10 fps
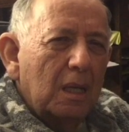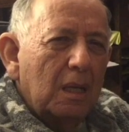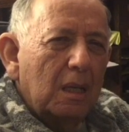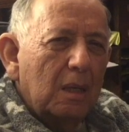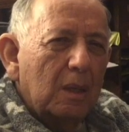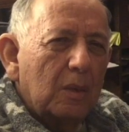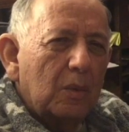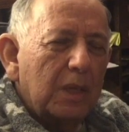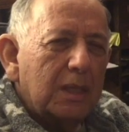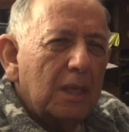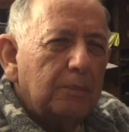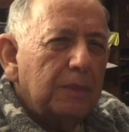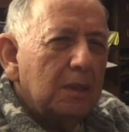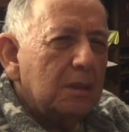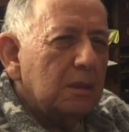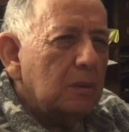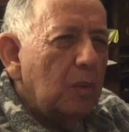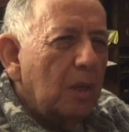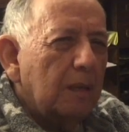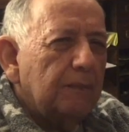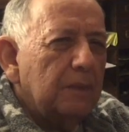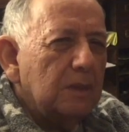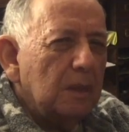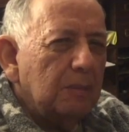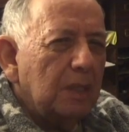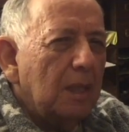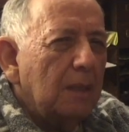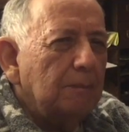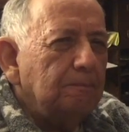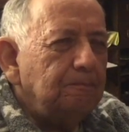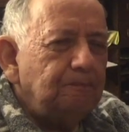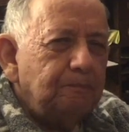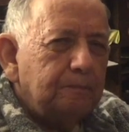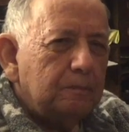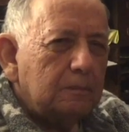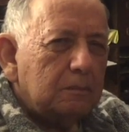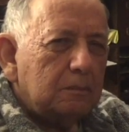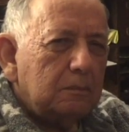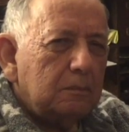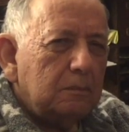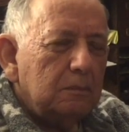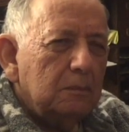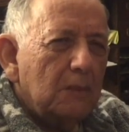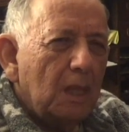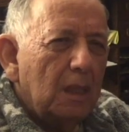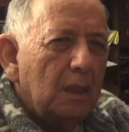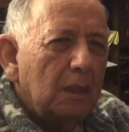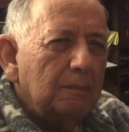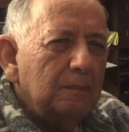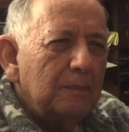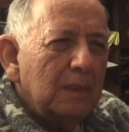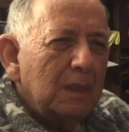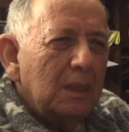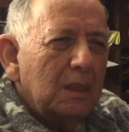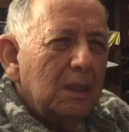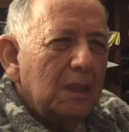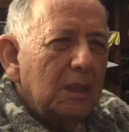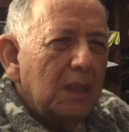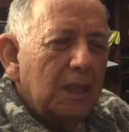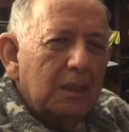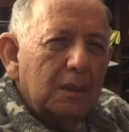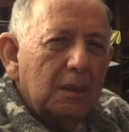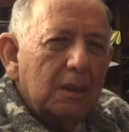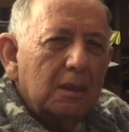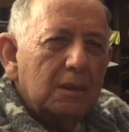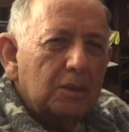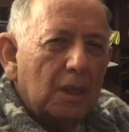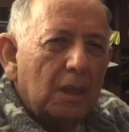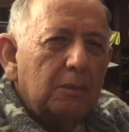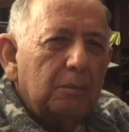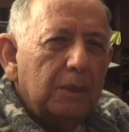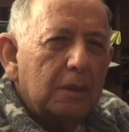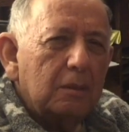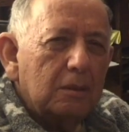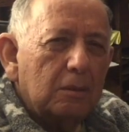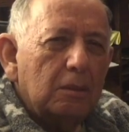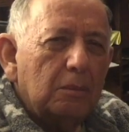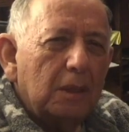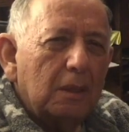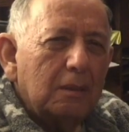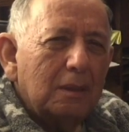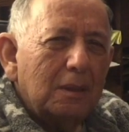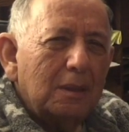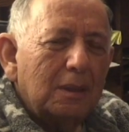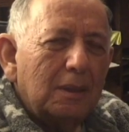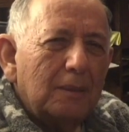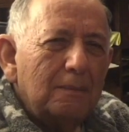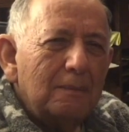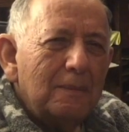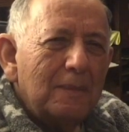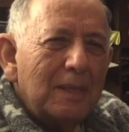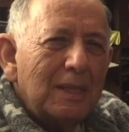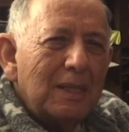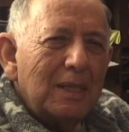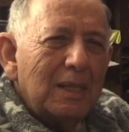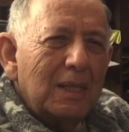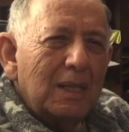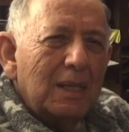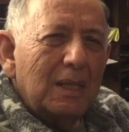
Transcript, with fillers: Uh, Ray kept this quiet for some time. Um, he had uh, his job to be concerned about, and uh,